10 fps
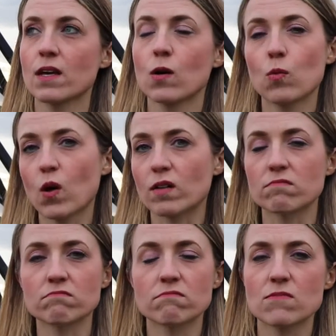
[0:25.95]
1,
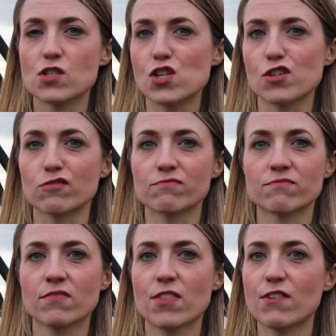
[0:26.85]
2,
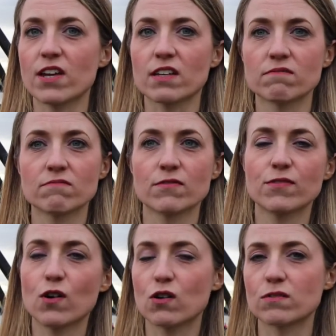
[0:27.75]
3,
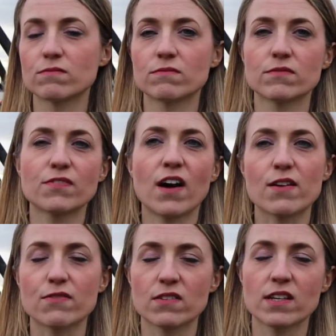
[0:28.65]
4, 5,
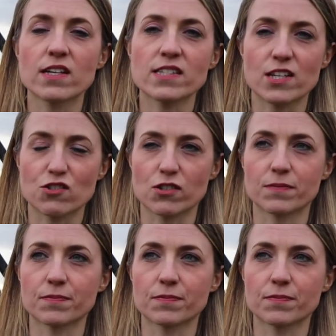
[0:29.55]
etc.